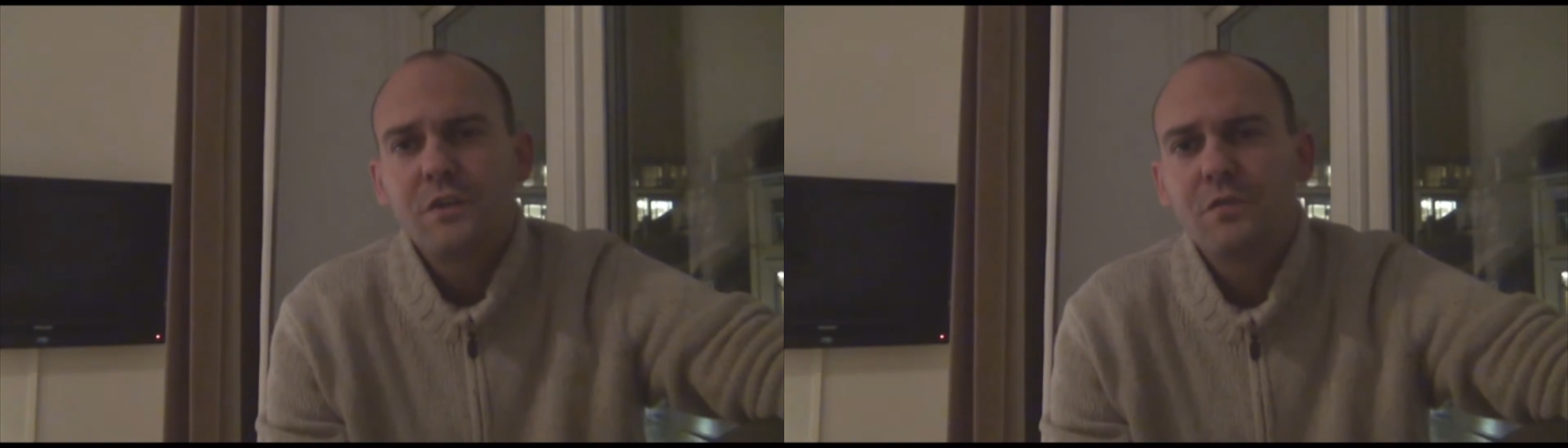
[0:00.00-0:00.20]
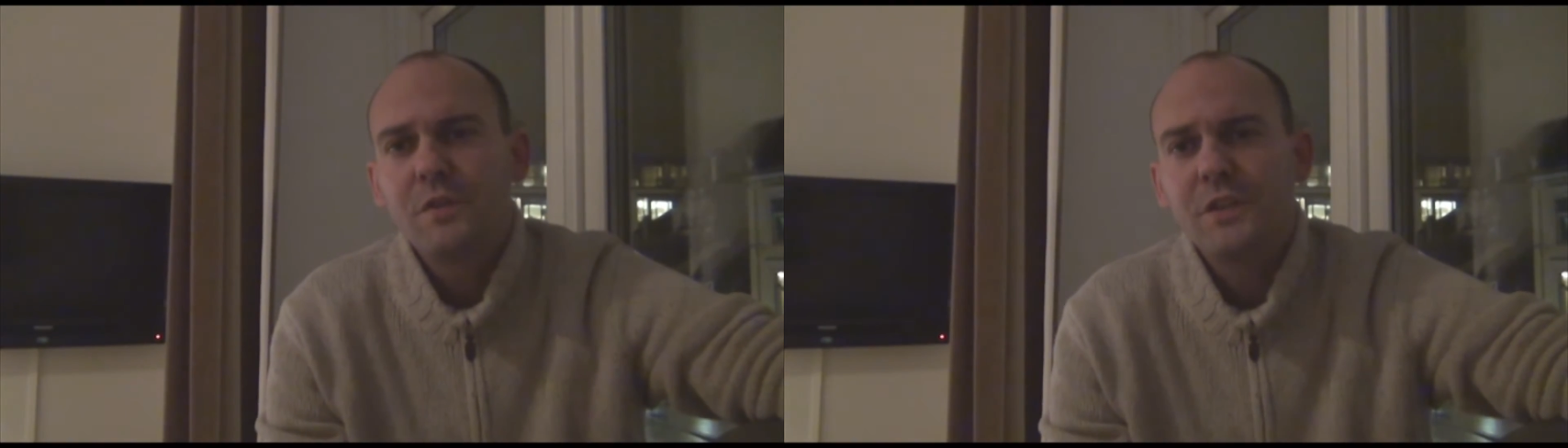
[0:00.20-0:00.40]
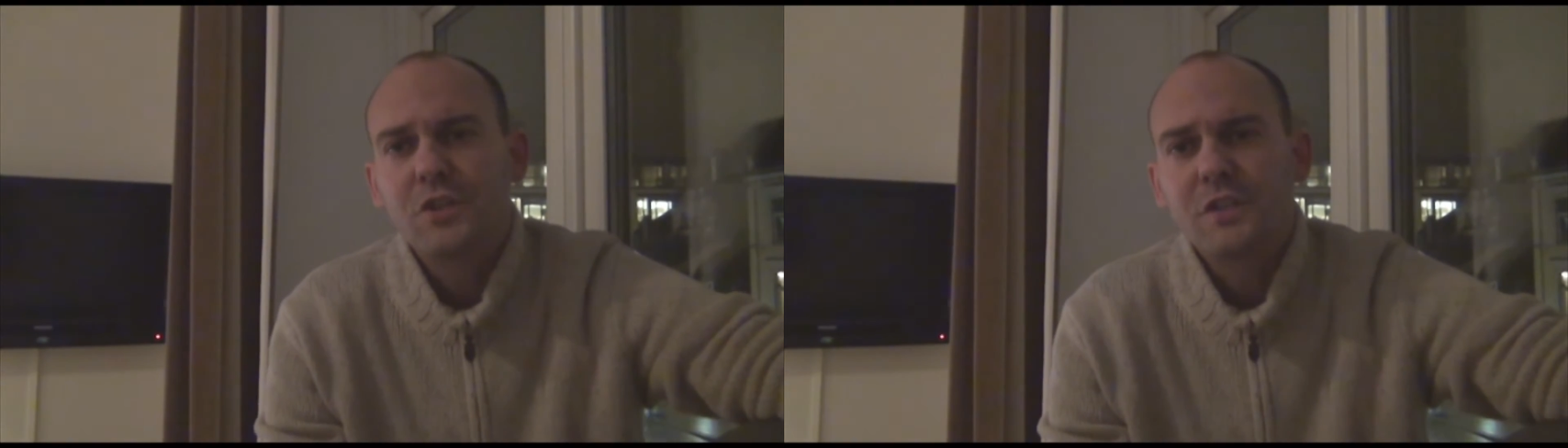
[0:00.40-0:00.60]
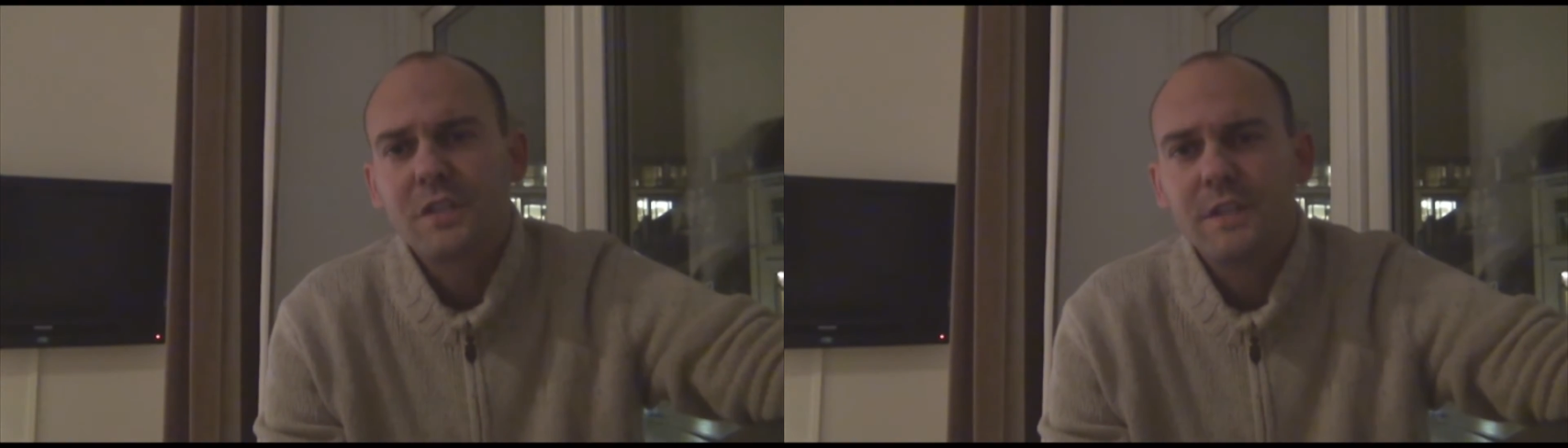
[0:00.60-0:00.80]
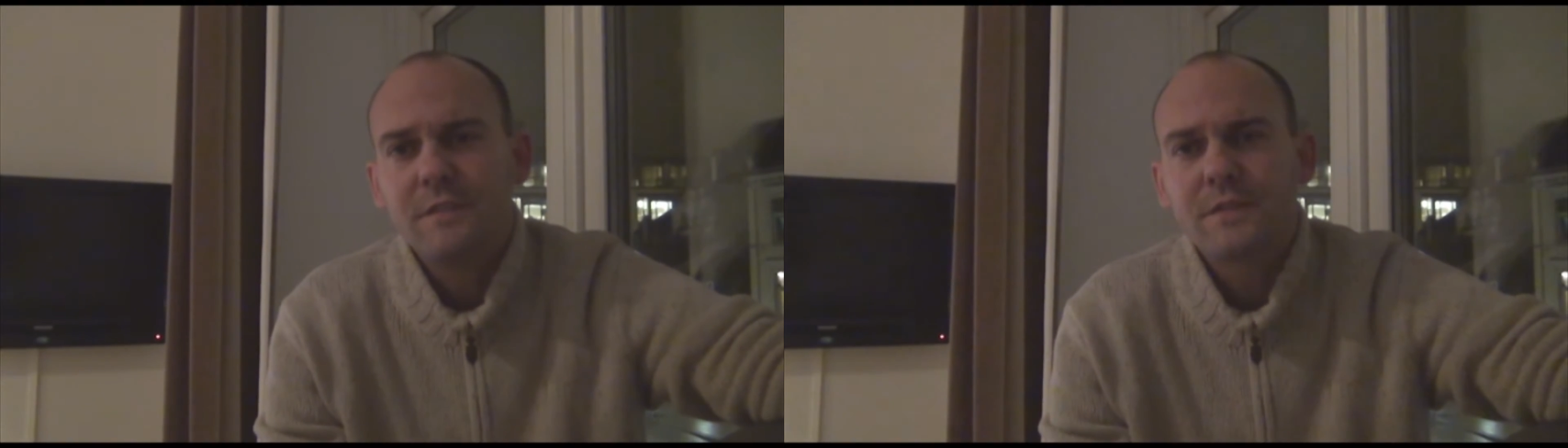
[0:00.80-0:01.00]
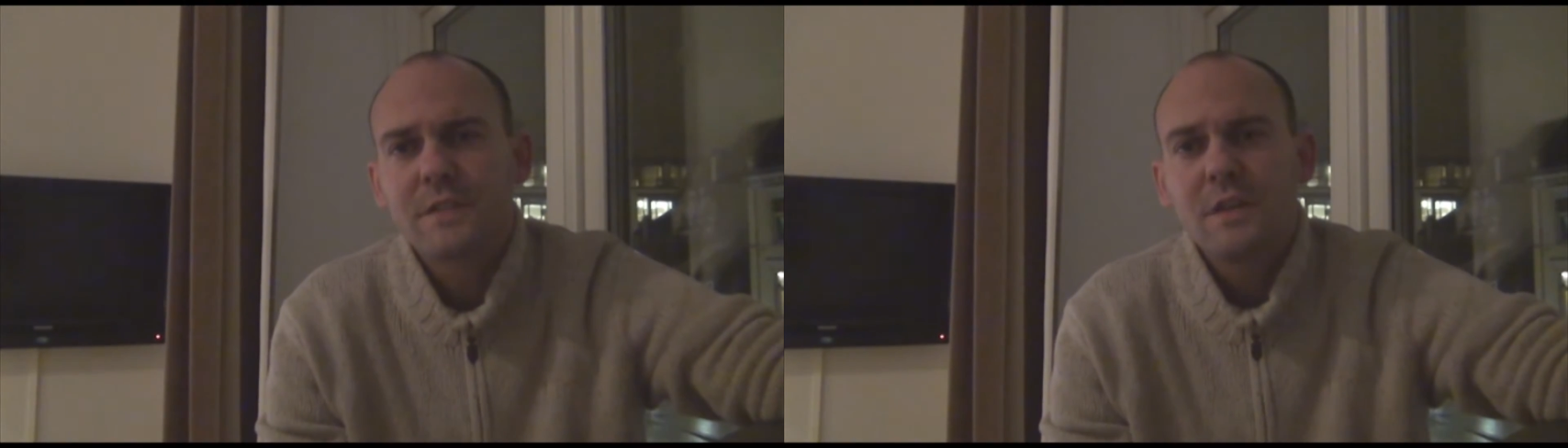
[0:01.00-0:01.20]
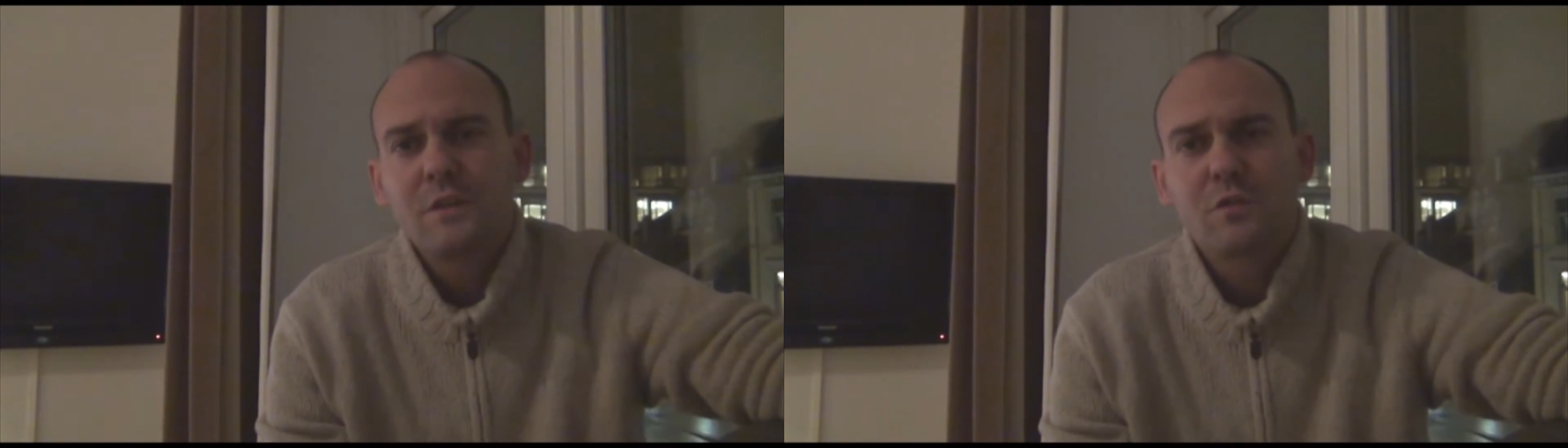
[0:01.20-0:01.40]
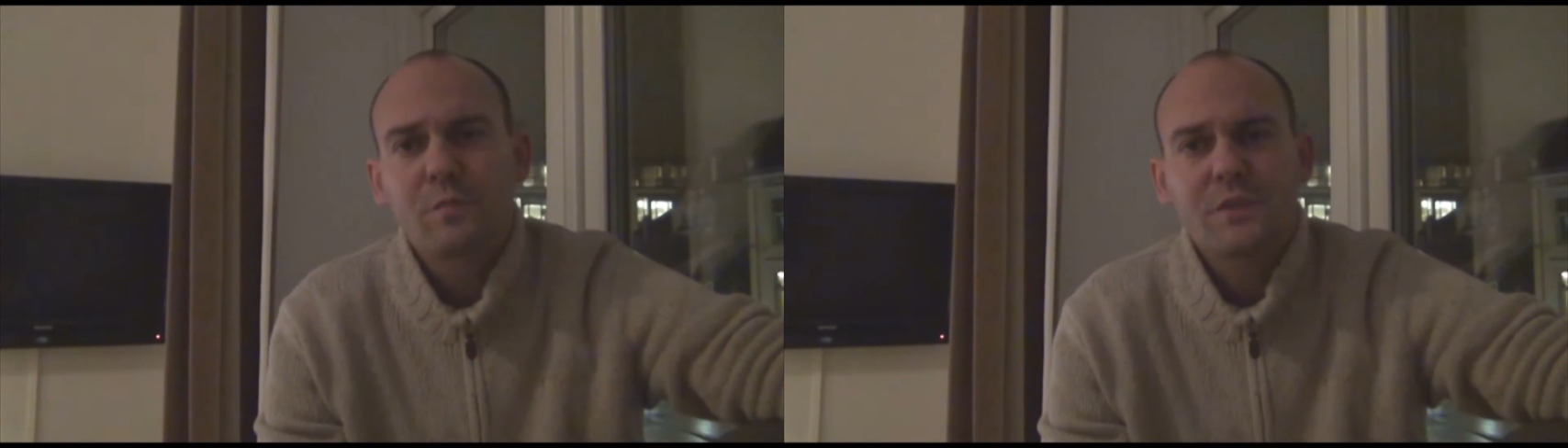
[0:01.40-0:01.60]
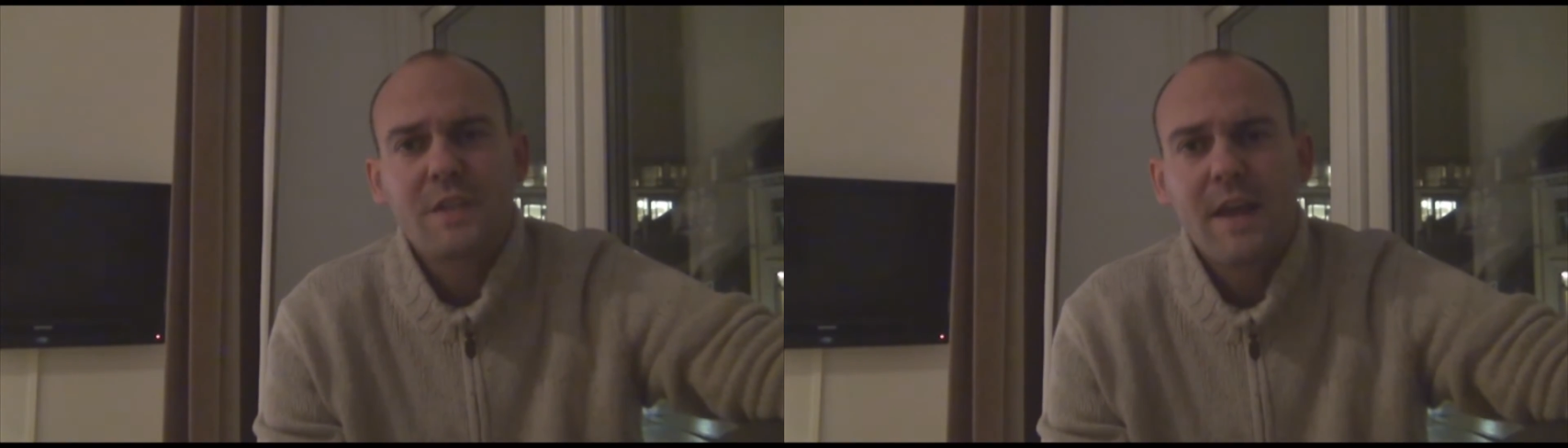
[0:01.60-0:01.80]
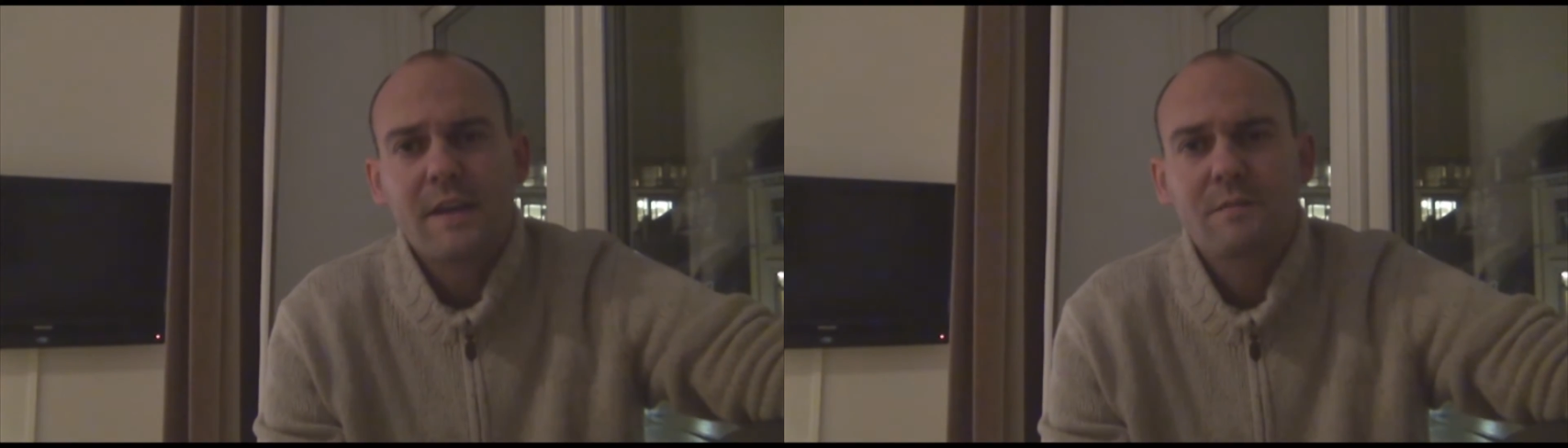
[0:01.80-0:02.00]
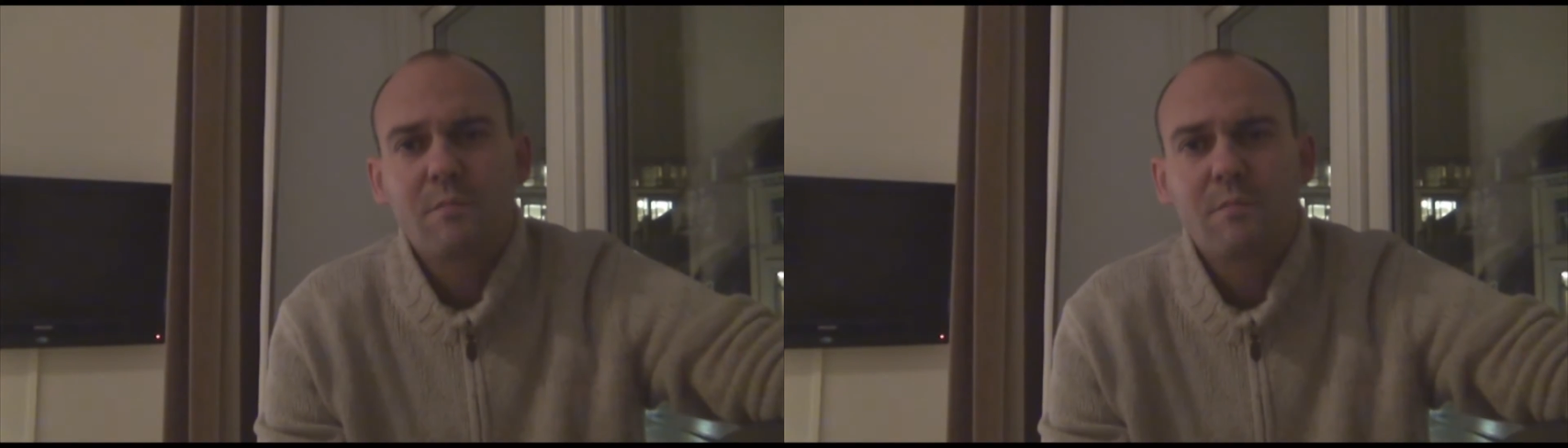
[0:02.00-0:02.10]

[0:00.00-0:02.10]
to initiatives to protect